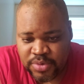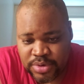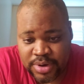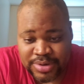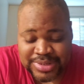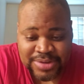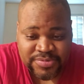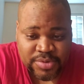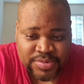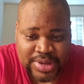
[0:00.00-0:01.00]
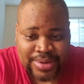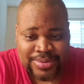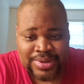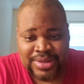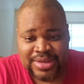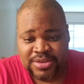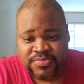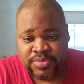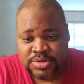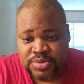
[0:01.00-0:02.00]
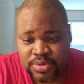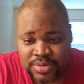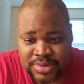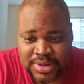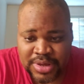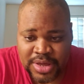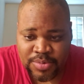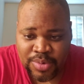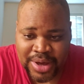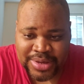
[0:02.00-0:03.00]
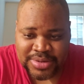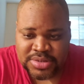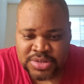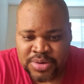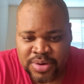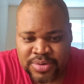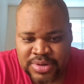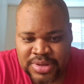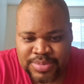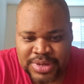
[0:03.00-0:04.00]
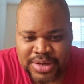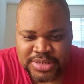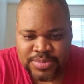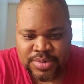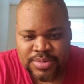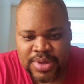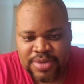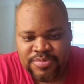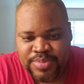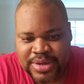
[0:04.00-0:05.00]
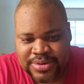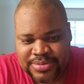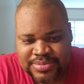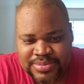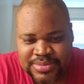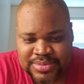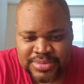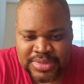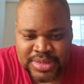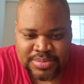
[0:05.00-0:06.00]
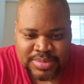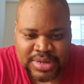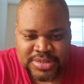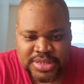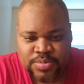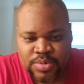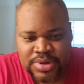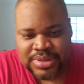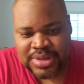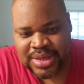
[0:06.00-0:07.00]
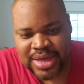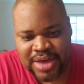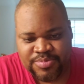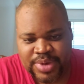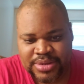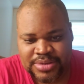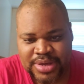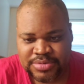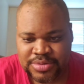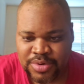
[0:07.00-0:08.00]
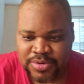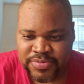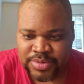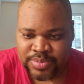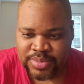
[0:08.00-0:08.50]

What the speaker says: yards on 4th down in the first quarter, and Wyatt snarled because he wouldn't have made it. That was a quote from